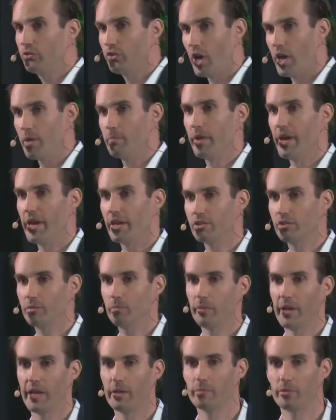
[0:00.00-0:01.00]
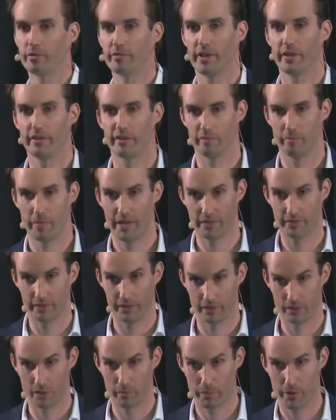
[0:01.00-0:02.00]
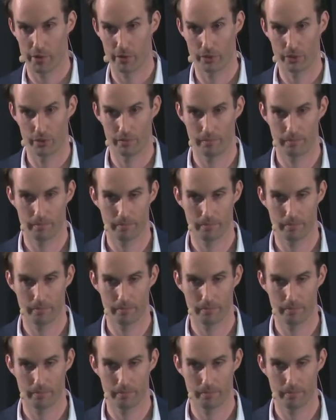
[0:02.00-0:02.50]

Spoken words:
time-based planned preventive maintenance approach.